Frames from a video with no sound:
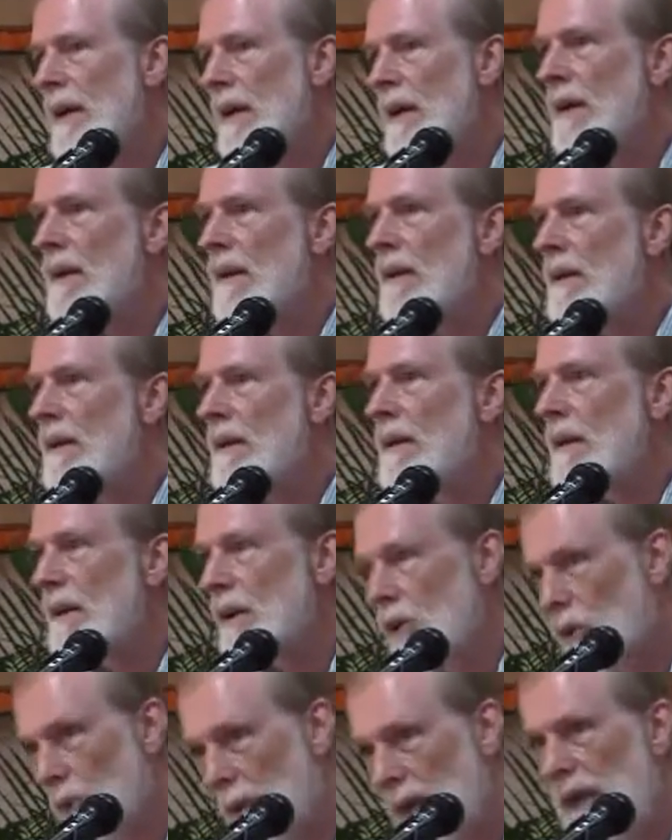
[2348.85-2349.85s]

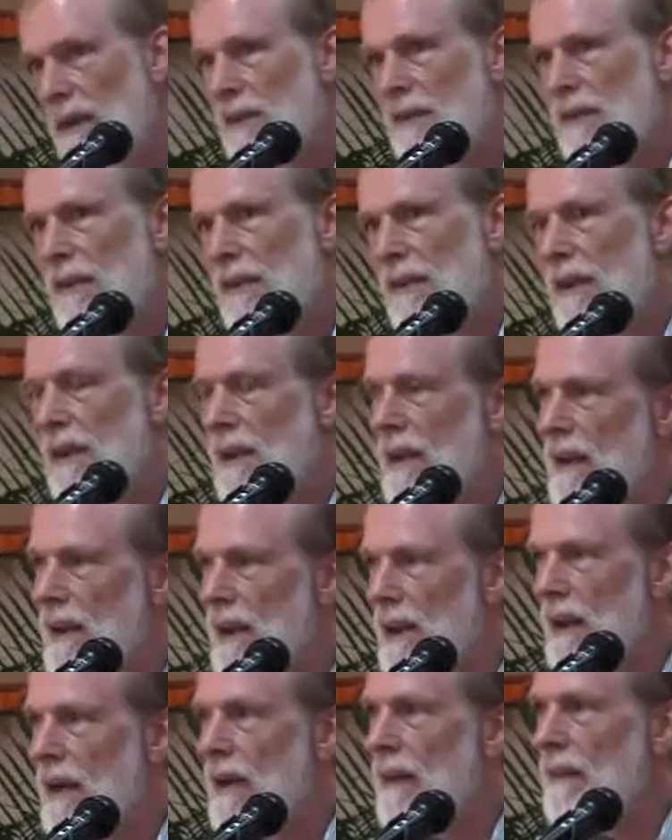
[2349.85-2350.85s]
in Greece
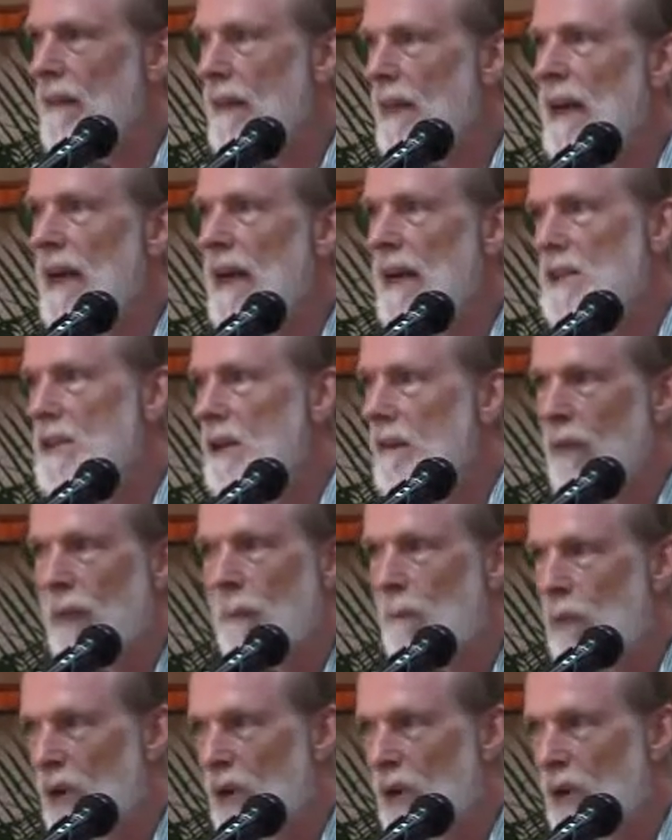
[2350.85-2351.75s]
in the age of the